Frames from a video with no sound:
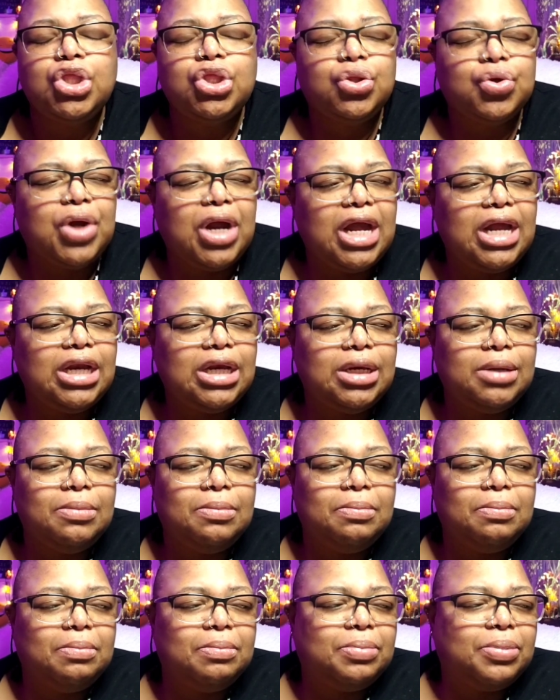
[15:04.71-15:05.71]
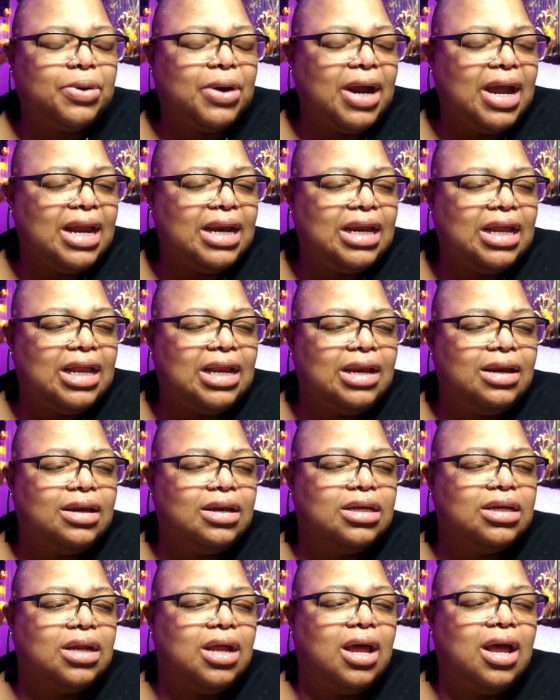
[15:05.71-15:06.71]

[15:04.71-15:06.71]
threatened Brandon